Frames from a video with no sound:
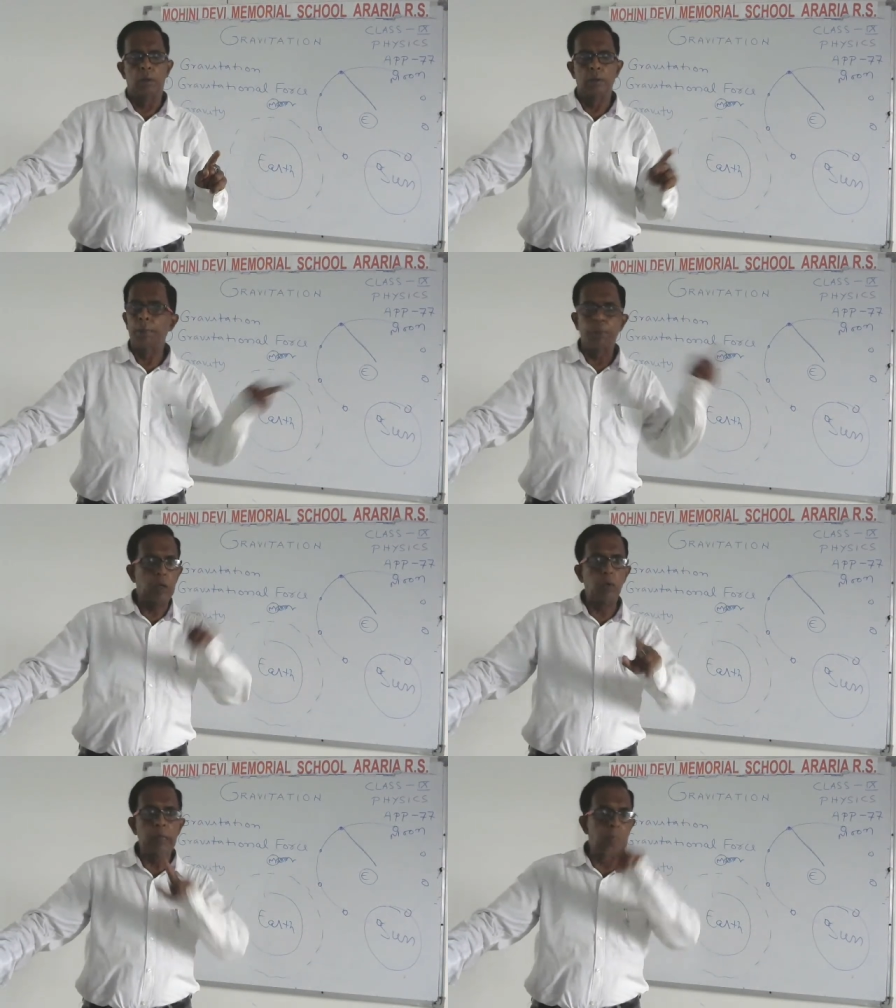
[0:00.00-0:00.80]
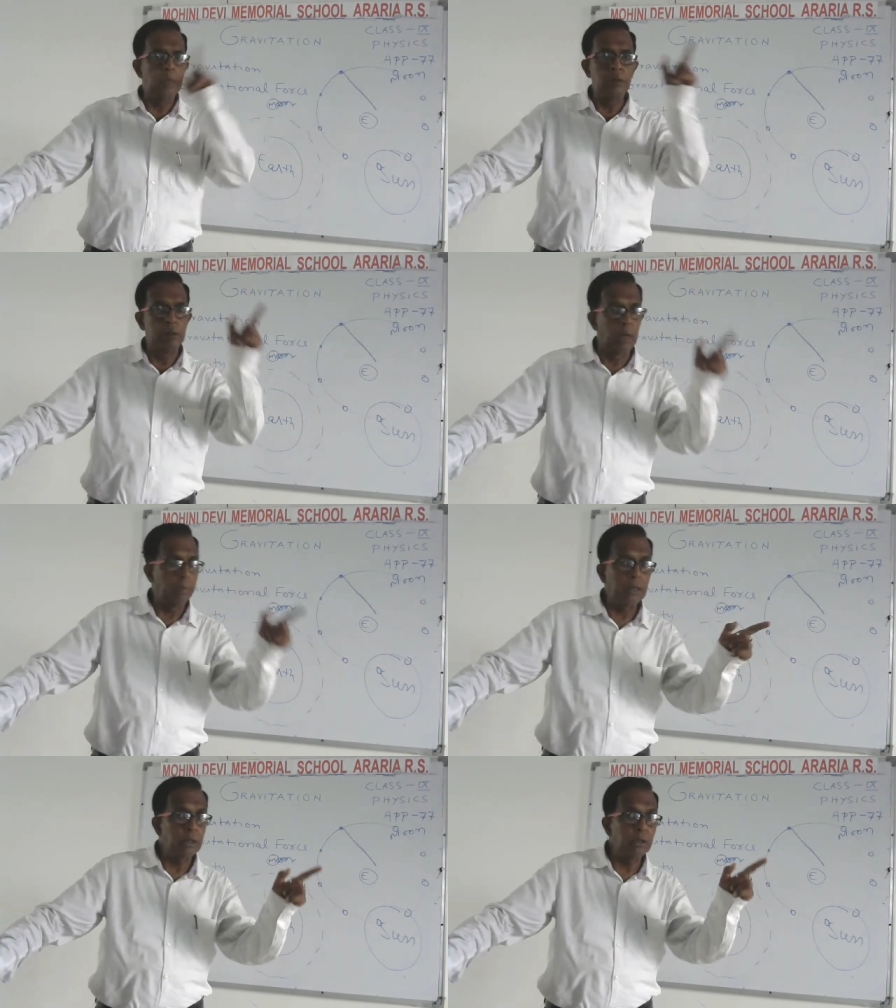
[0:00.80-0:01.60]
The phenomena is
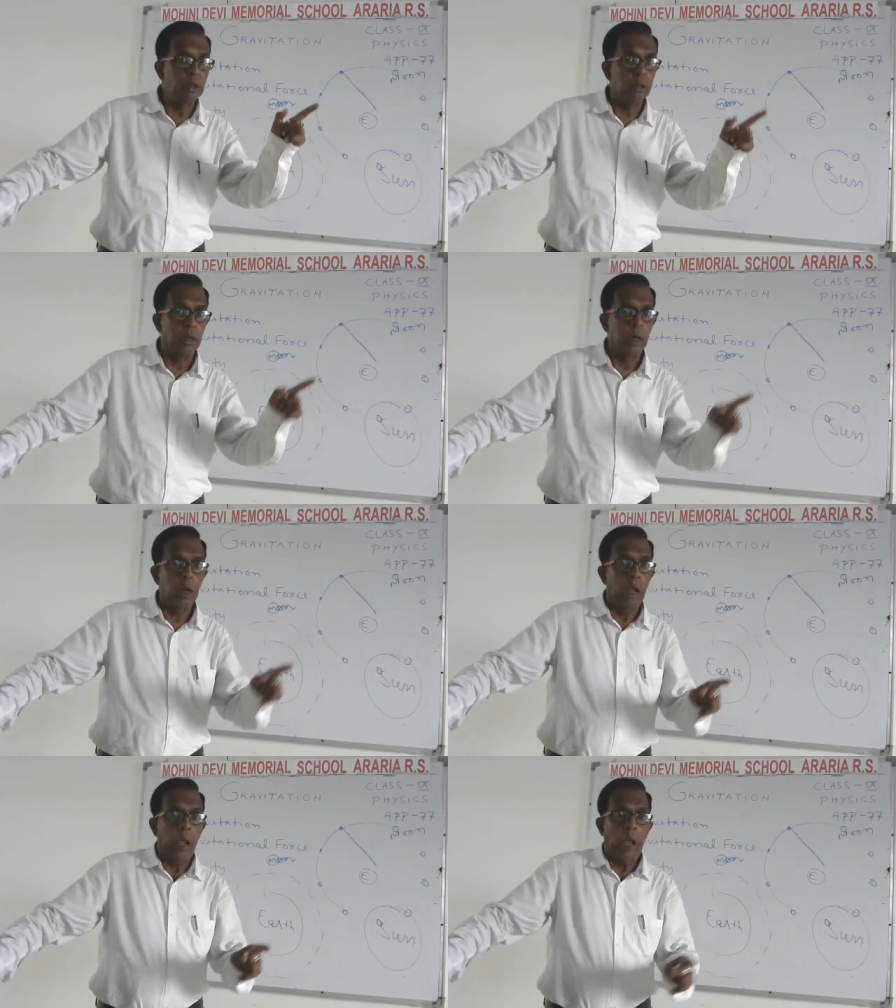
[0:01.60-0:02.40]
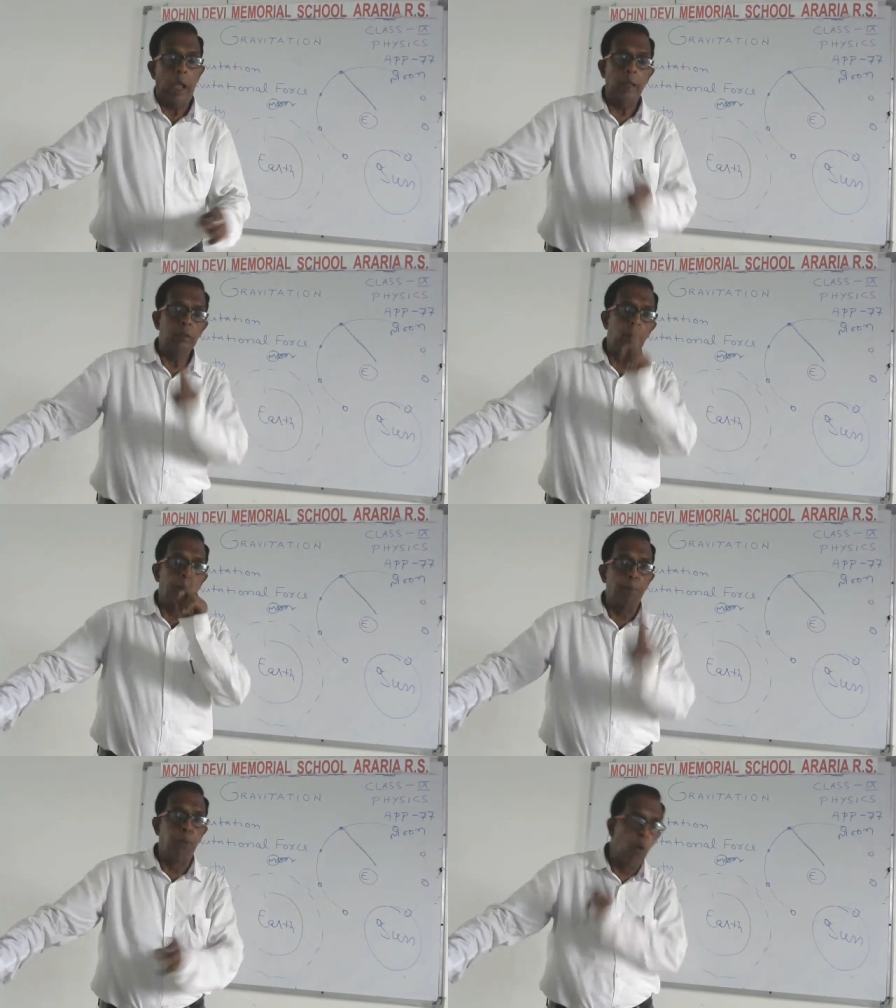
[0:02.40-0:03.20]
gravitation, and
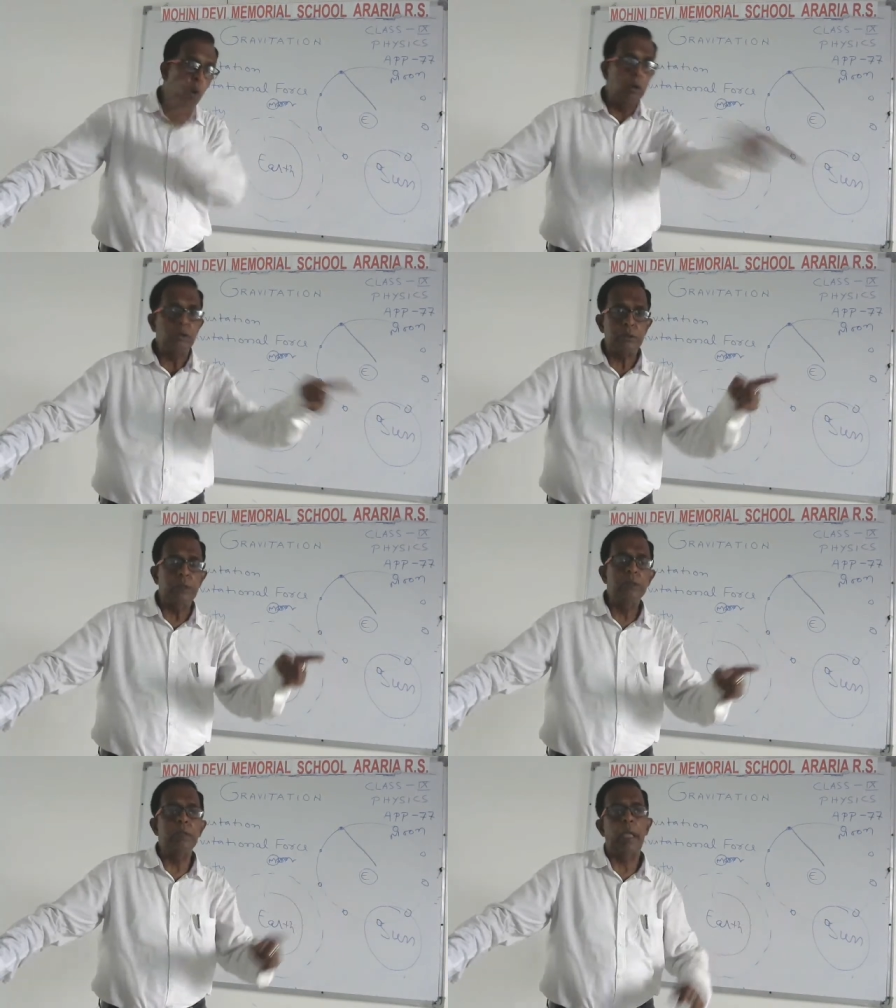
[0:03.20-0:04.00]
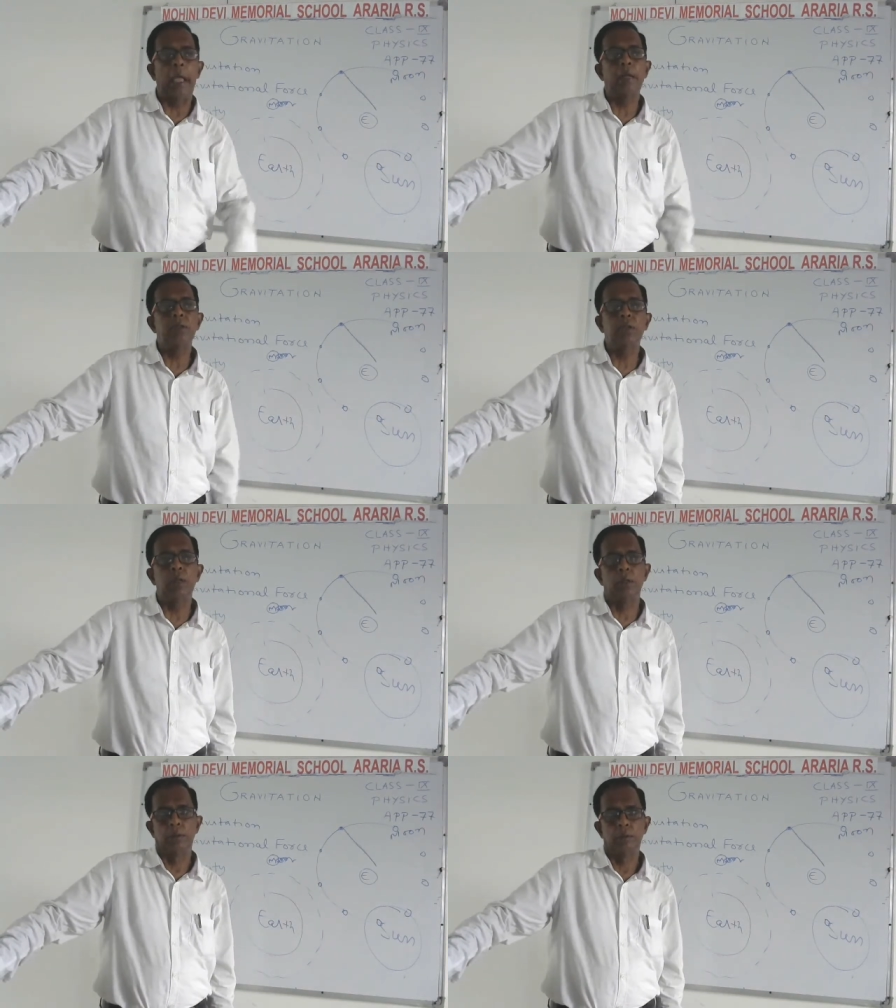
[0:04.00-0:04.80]
the force is
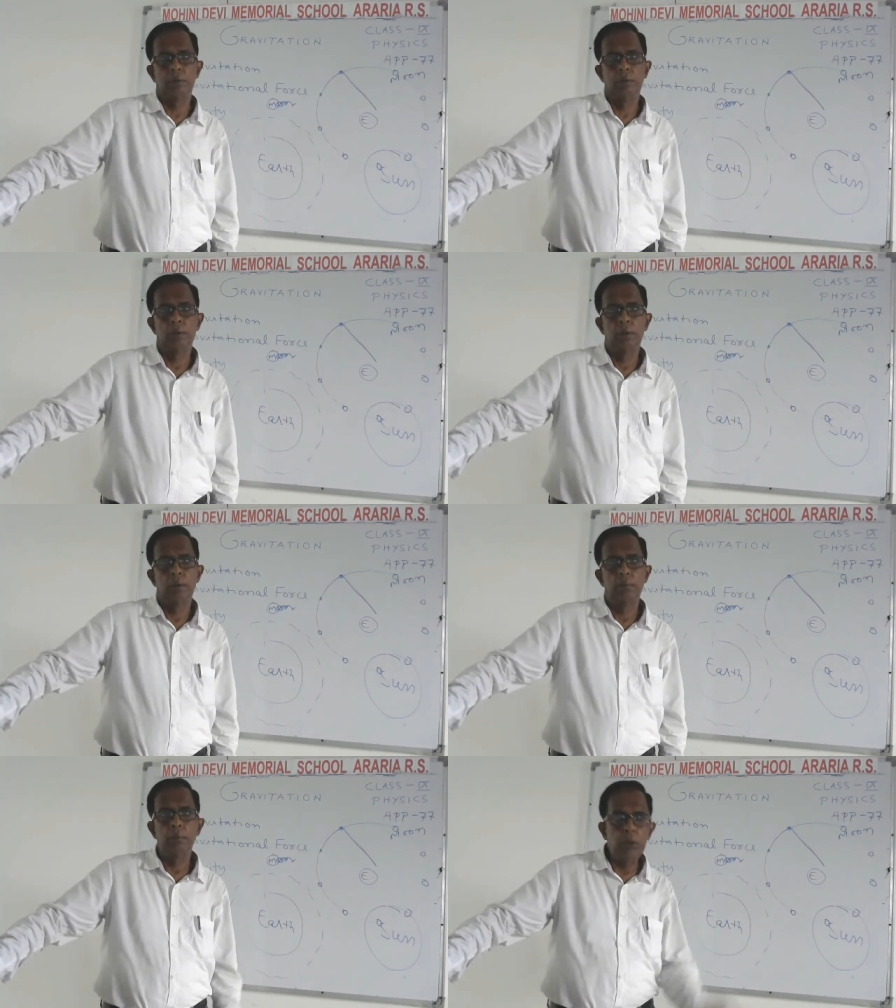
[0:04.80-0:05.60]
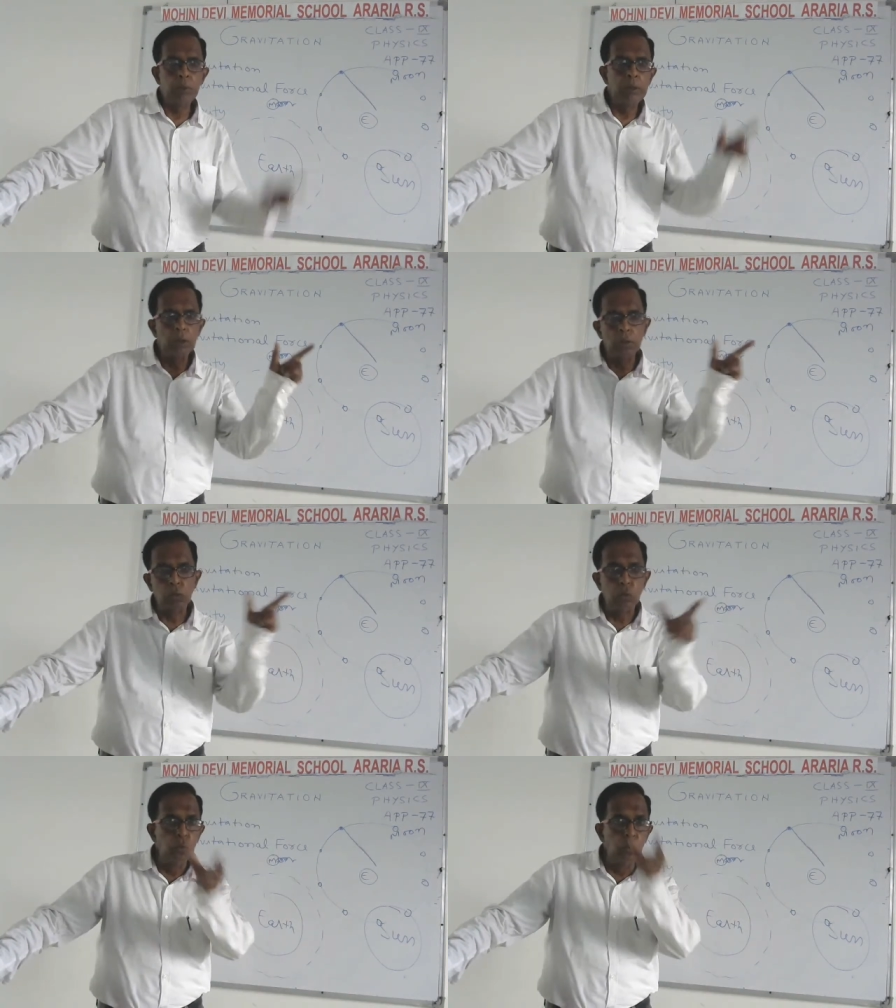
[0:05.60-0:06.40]
acting between
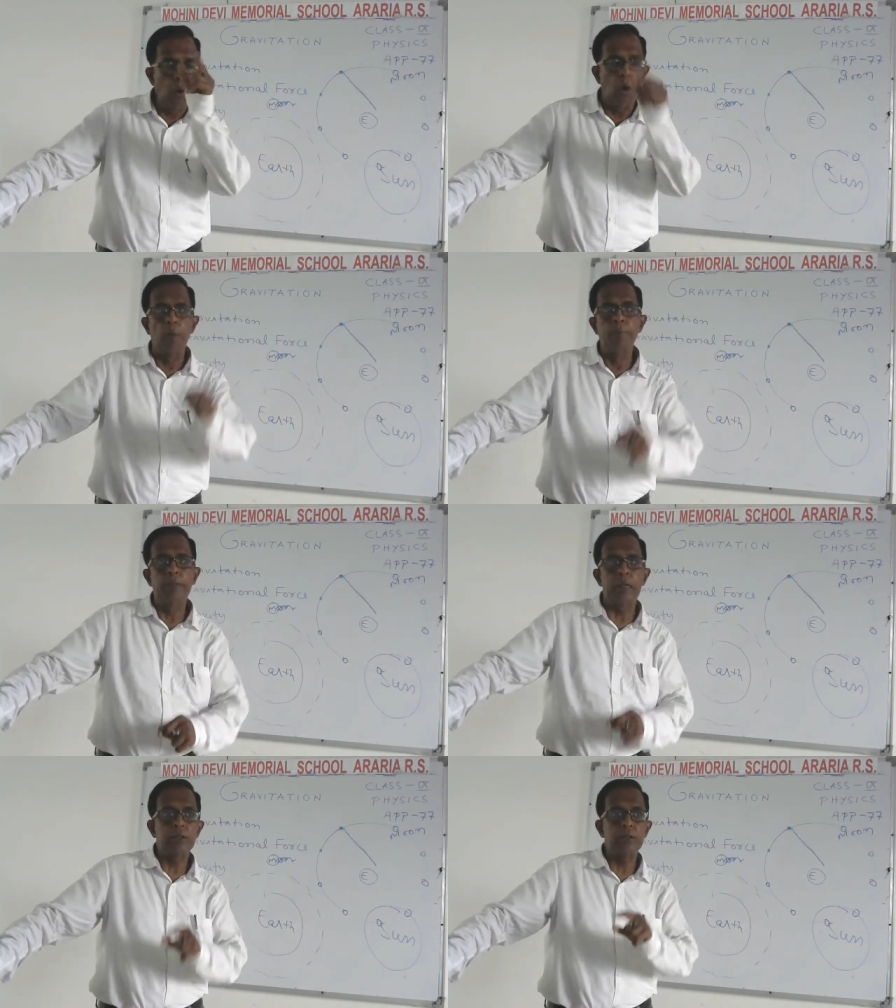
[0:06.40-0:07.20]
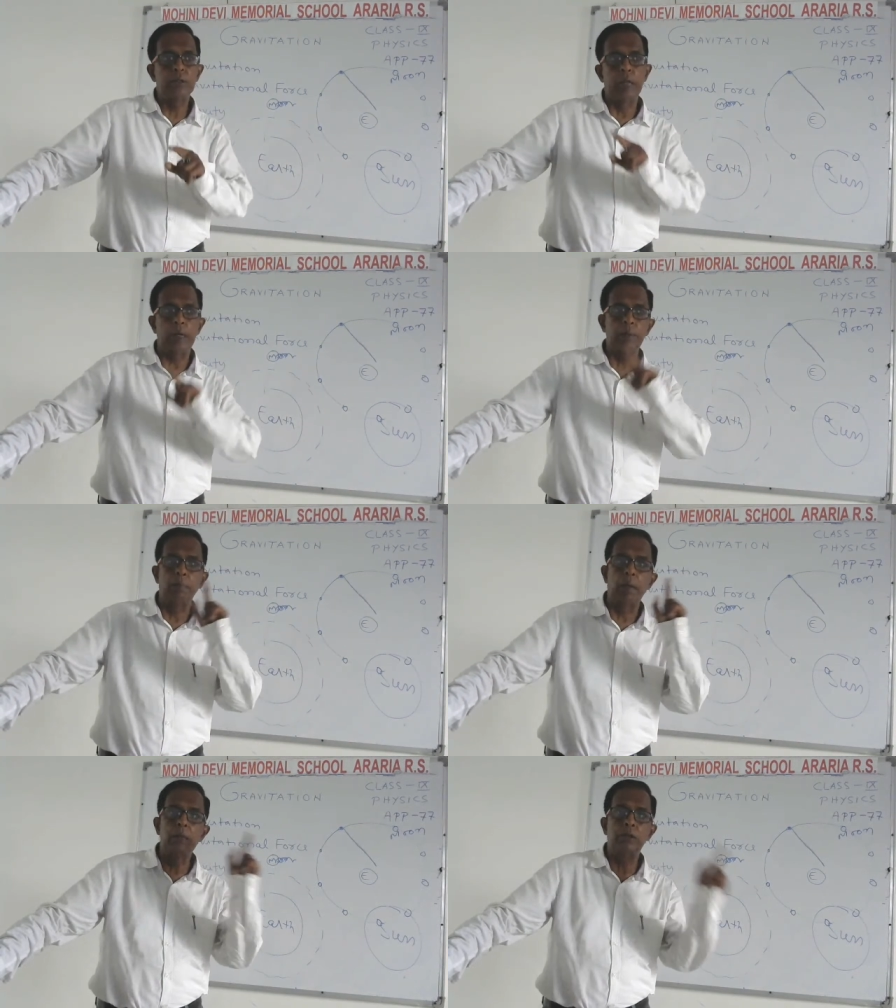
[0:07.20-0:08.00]
the two objects that may be